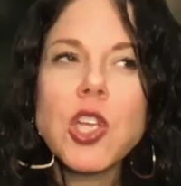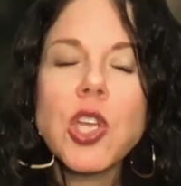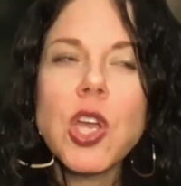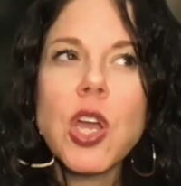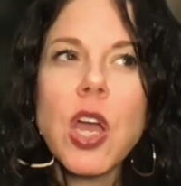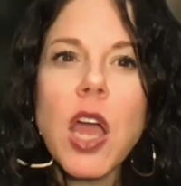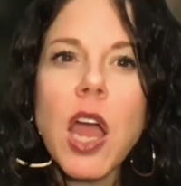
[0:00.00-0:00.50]

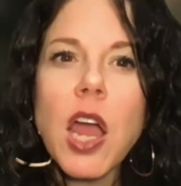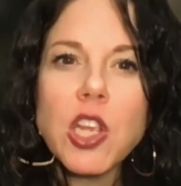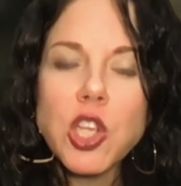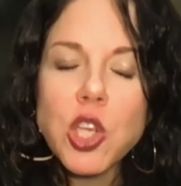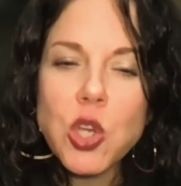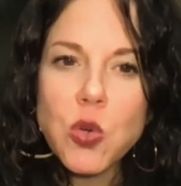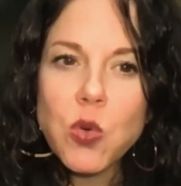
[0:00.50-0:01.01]
are
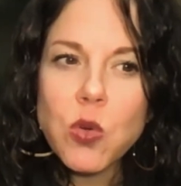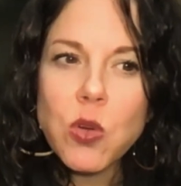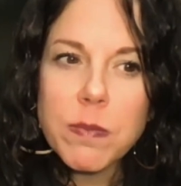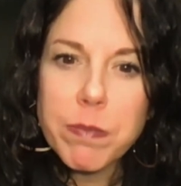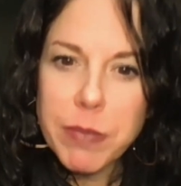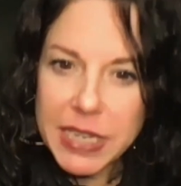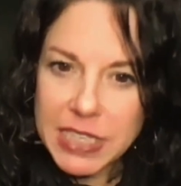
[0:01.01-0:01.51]
you a
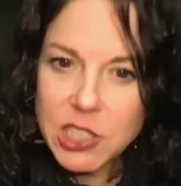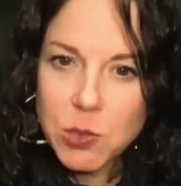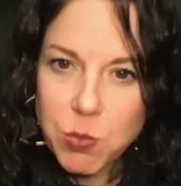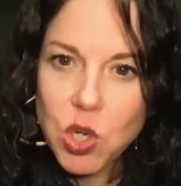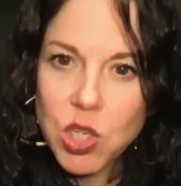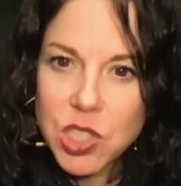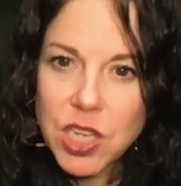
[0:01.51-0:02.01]
big
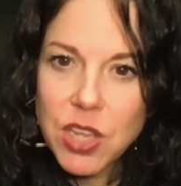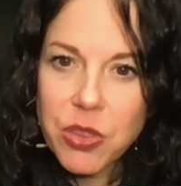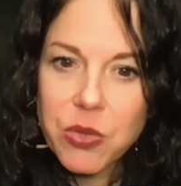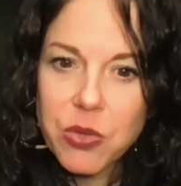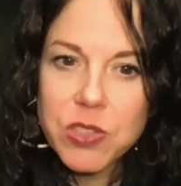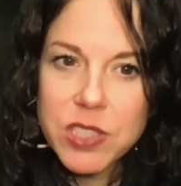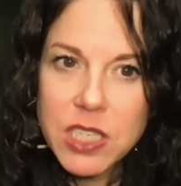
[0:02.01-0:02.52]
sports
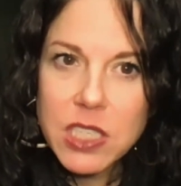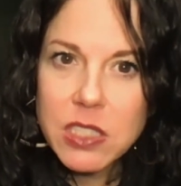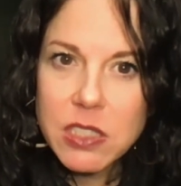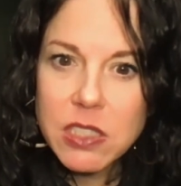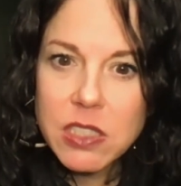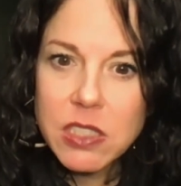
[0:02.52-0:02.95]
enthusiast?